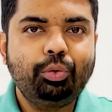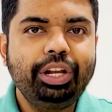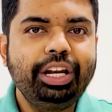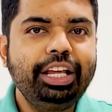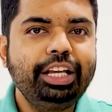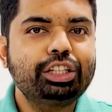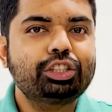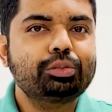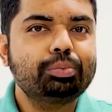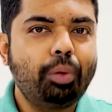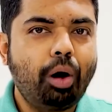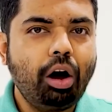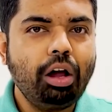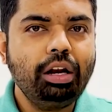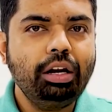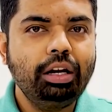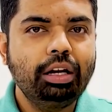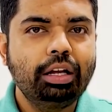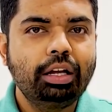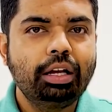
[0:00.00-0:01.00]
winning
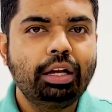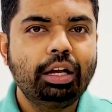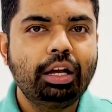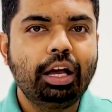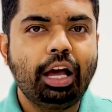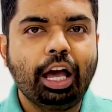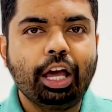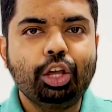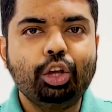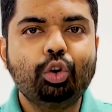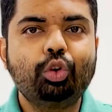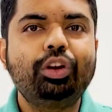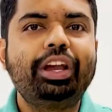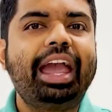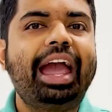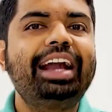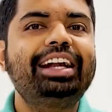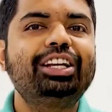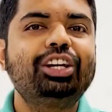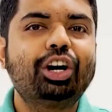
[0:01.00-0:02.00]
small, you
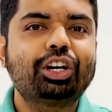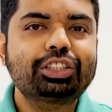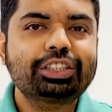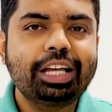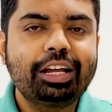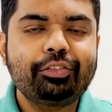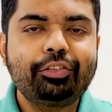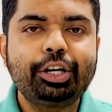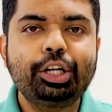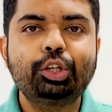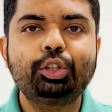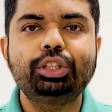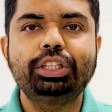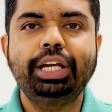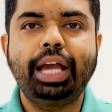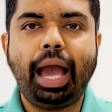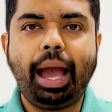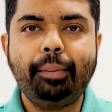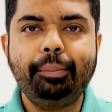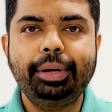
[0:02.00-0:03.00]
get yourself into the
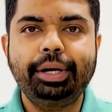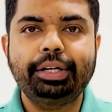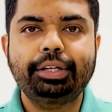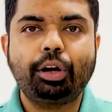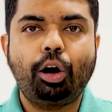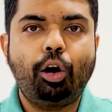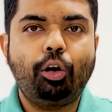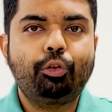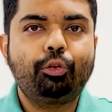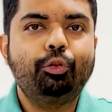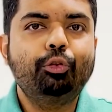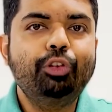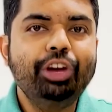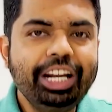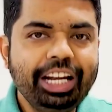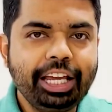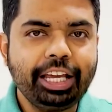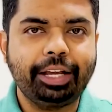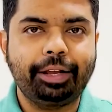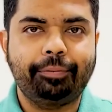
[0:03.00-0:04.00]
habit of
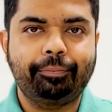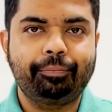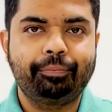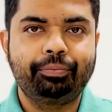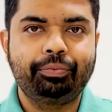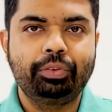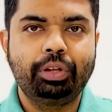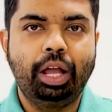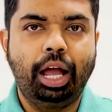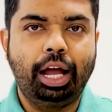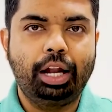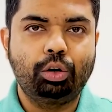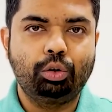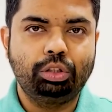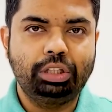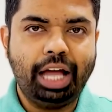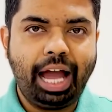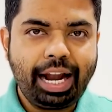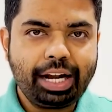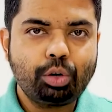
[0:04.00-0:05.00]
winning, and
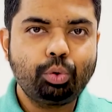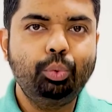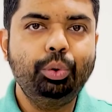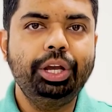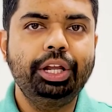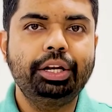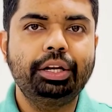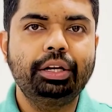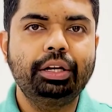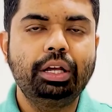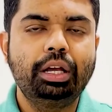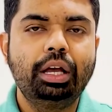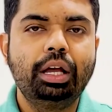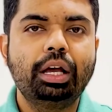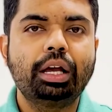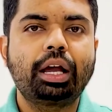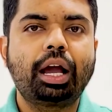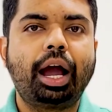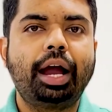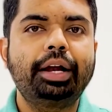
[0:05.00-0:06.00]
that win
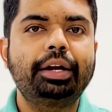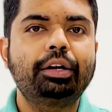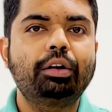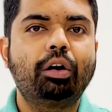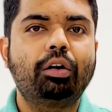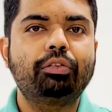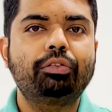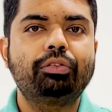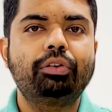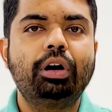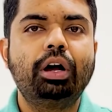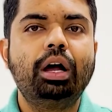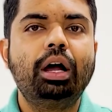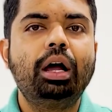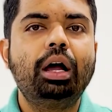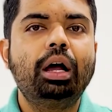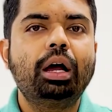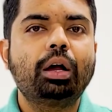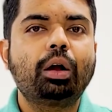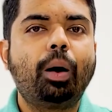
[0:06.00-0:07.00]
kind of
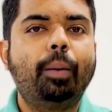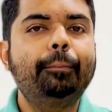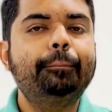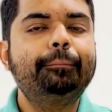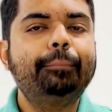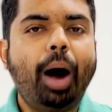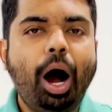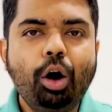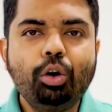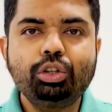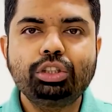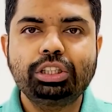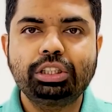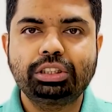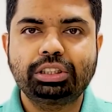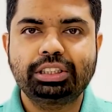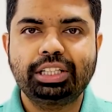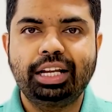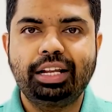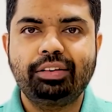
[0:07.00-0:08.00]
compounds
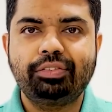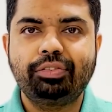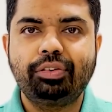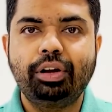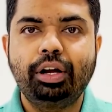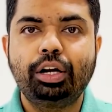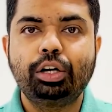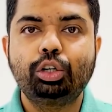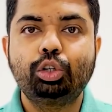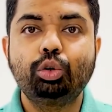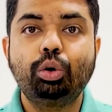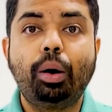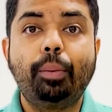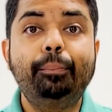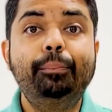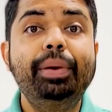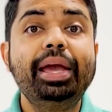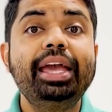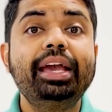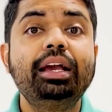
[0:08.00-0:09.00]
itself to a
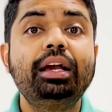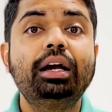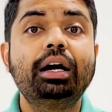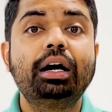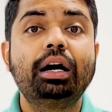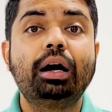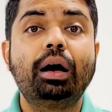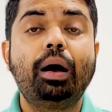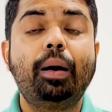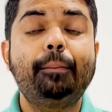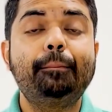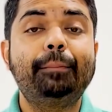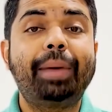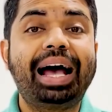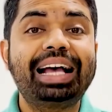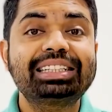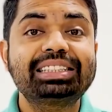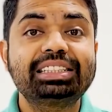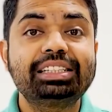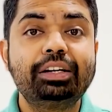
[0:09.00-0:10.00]
big,
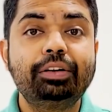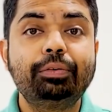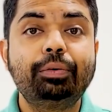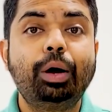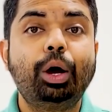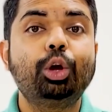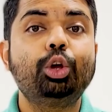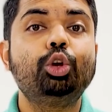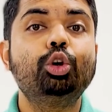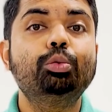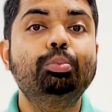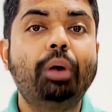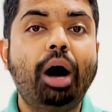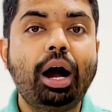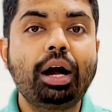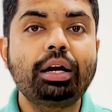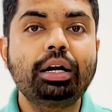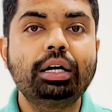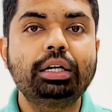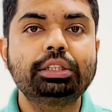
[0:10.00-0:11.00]
massive,
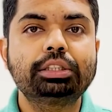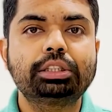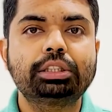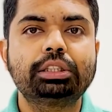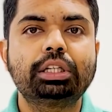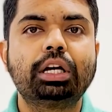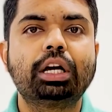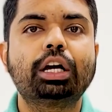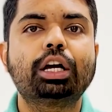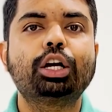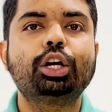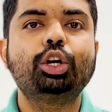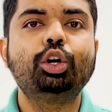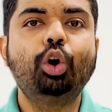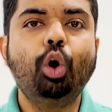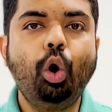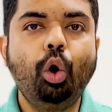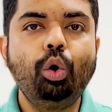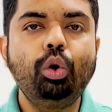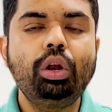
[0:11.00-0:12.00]
humongous
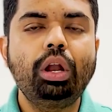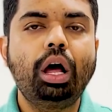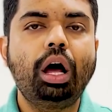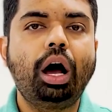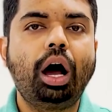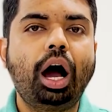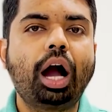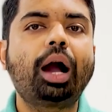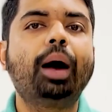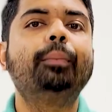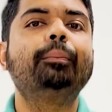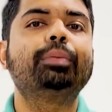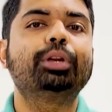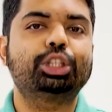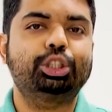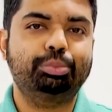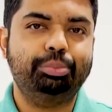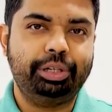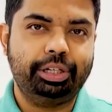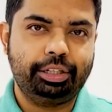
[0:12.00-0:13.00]
goal
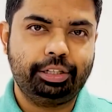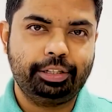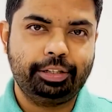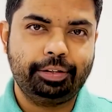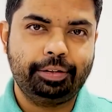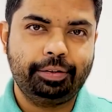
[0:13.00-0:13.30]
accomplishment.